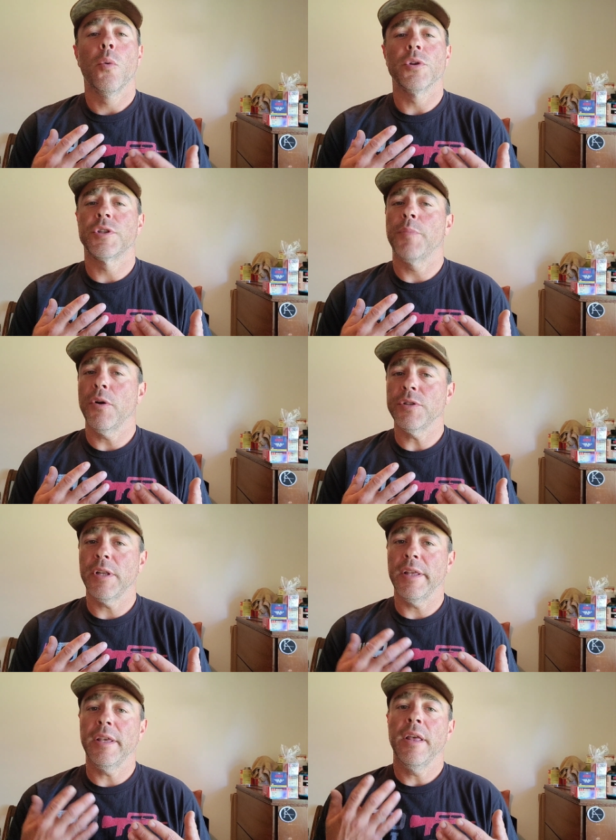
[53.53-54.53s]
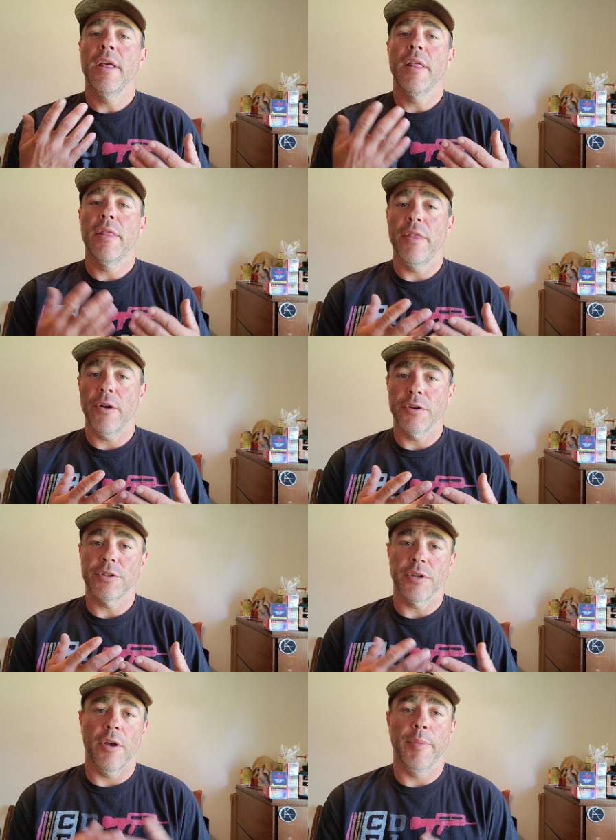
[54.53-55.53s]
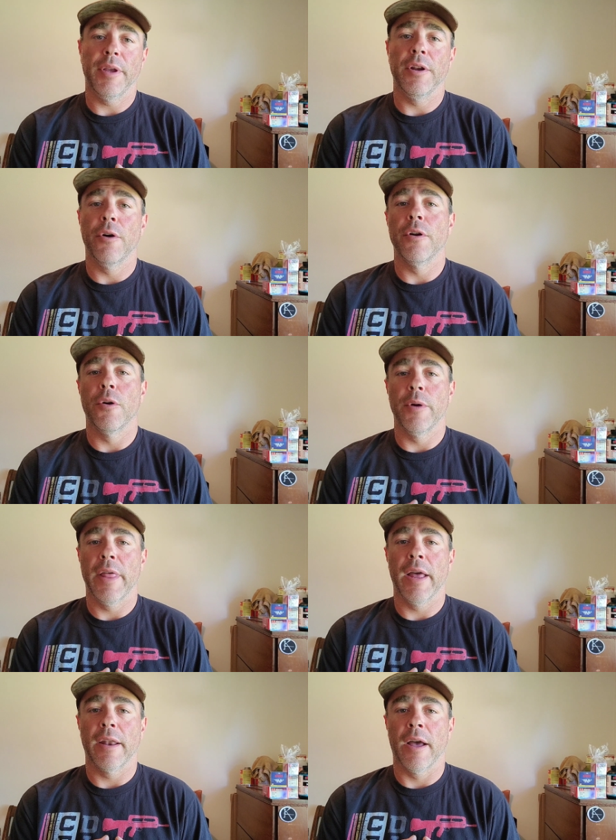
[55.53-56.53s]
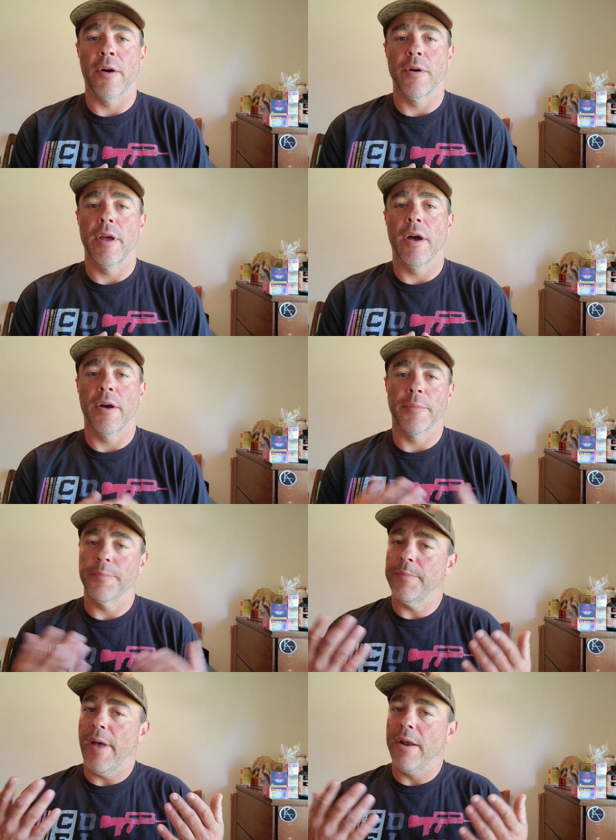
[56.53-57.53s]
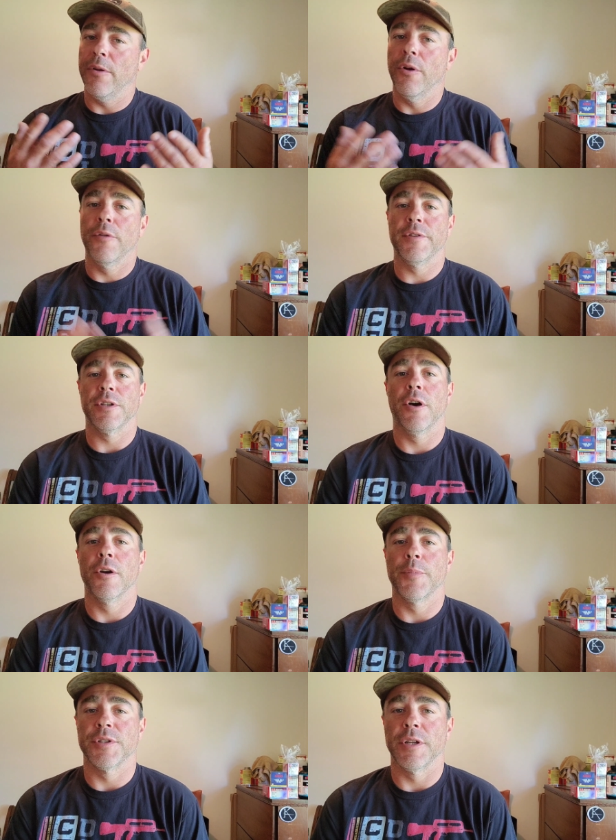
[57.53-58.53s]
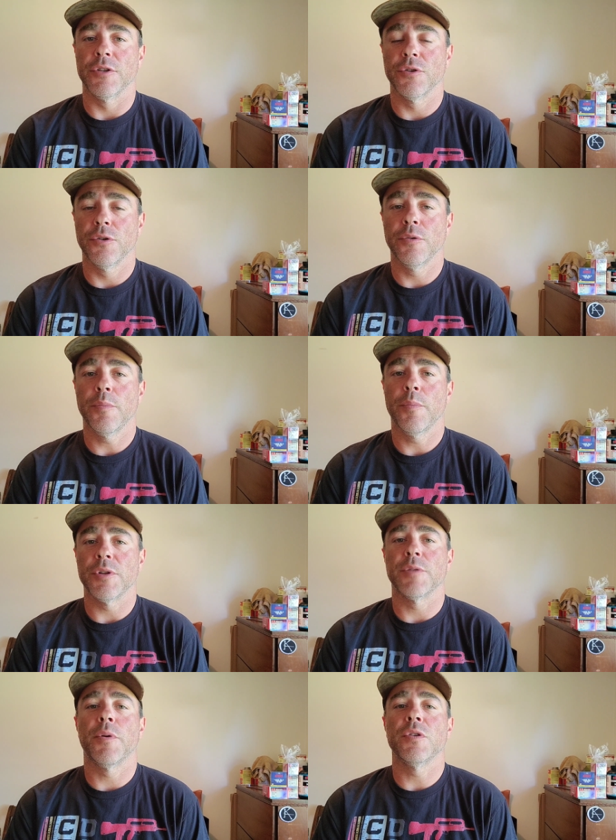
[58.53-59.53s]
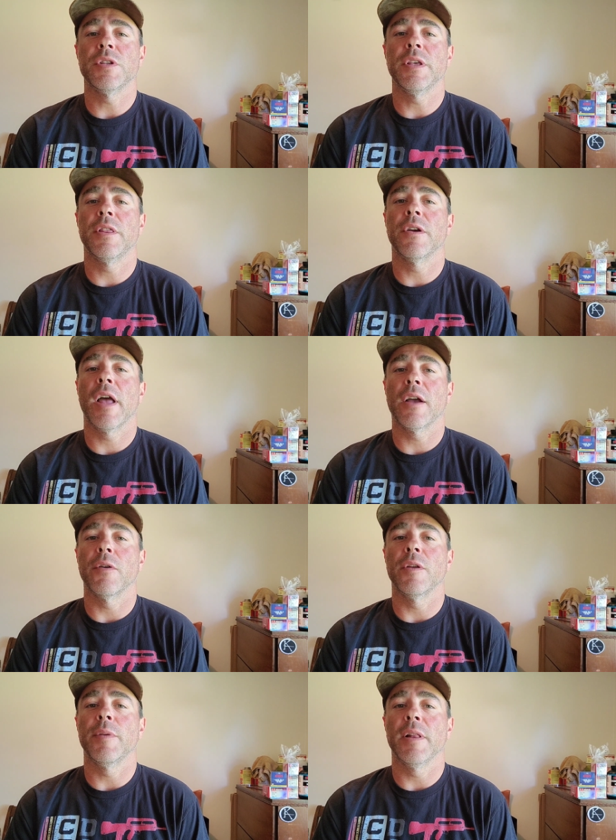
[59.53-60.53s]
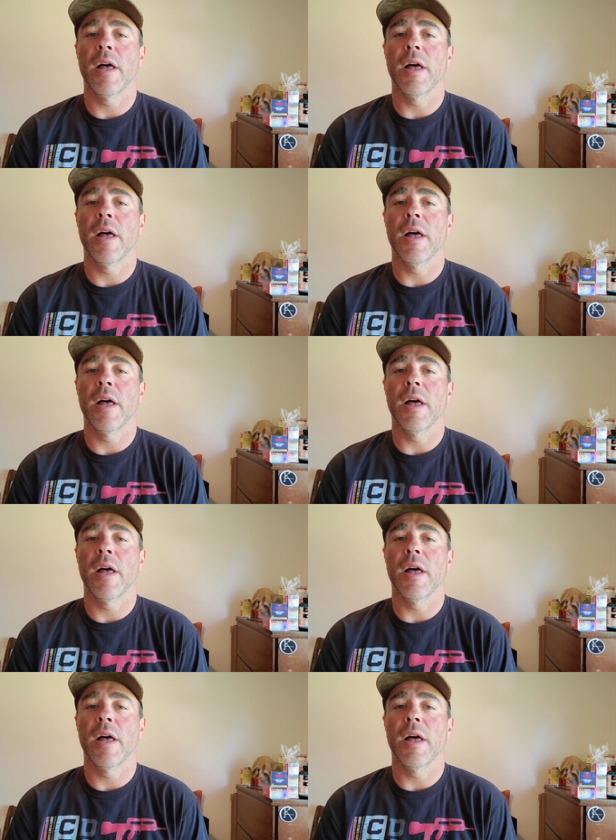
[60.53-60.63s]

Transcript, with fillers: Well, supposedly, there's a big no-no with that now. Um, I don't know if it's one hundred percent true, but supposedly they're not going to be